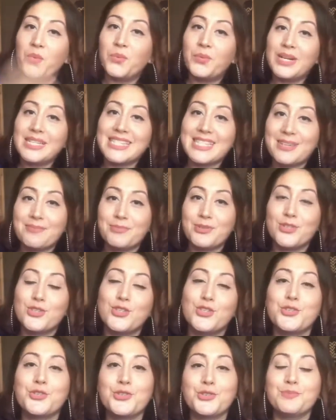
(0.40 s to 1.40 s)
What's up,
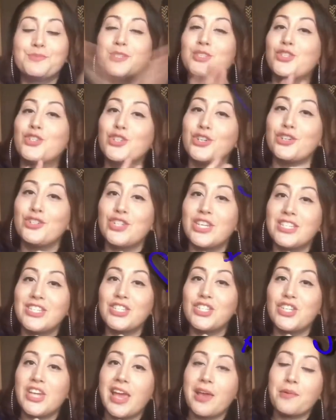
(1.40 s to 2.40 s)
YouTube? This is your girl
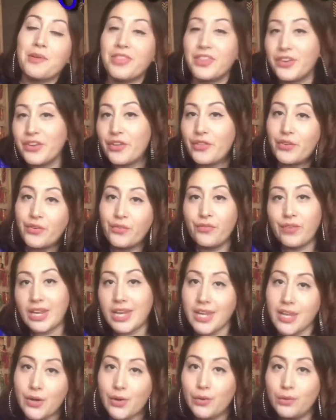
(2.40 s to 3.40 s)
Jazzy J with another
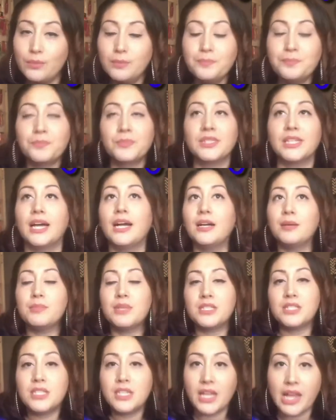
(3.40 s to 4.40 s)
video.
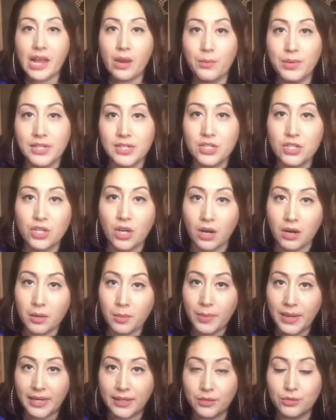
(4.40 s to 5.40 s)
Today I wanted to
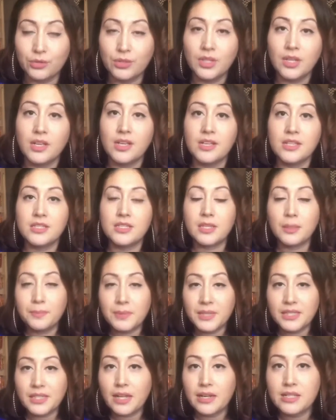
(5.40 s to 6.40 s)
talk about
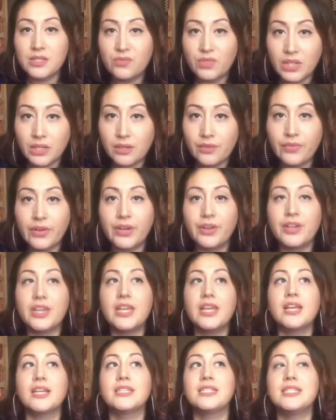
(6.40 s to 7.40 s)
something that is very,
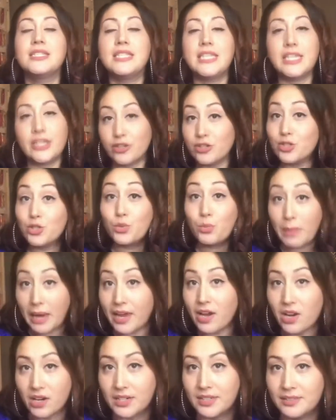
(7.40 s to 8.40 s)
very dear to
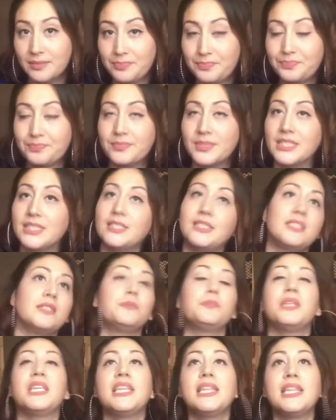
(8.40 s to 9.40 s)
my heart,
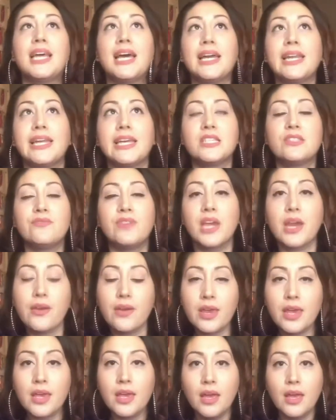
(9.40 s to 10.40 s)
something that is
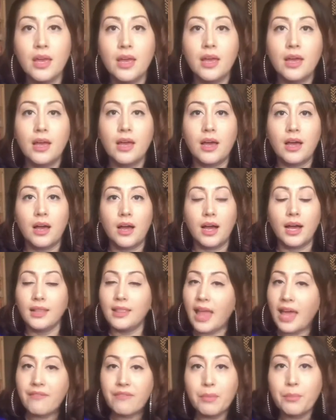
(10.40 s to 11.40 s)
very
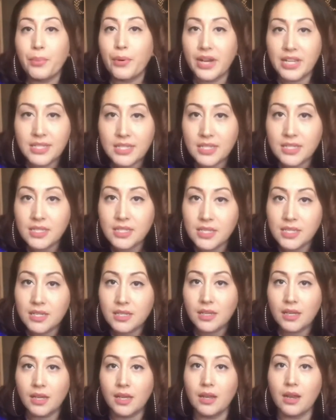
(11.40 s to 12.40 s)
alive and present
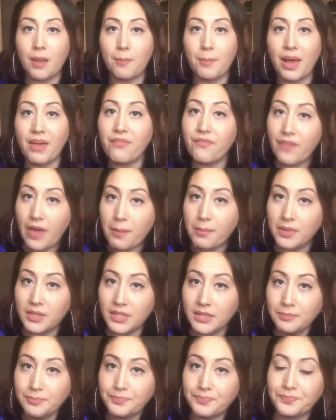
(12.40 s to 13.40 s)
in my
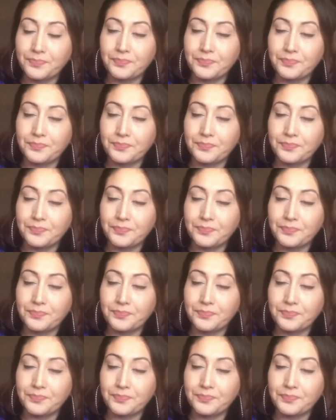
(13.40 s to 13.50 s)
family.